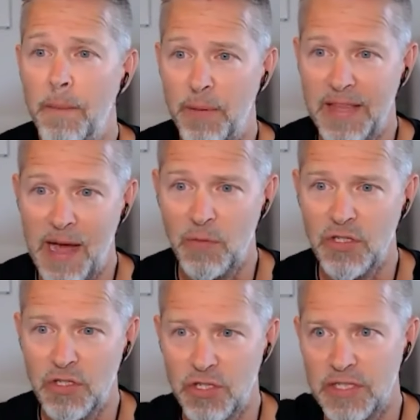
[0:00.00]
but that
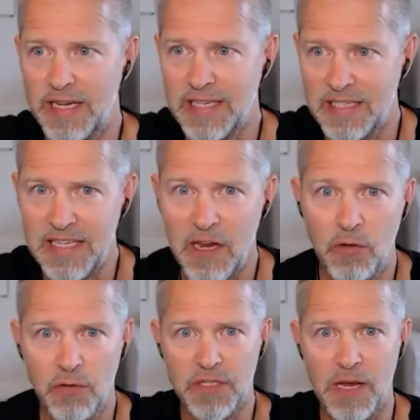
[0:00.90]
was just like to see
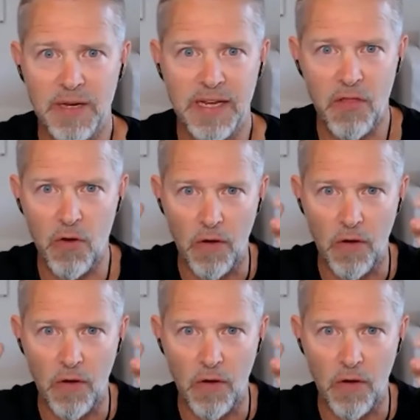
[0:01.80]
all those come together.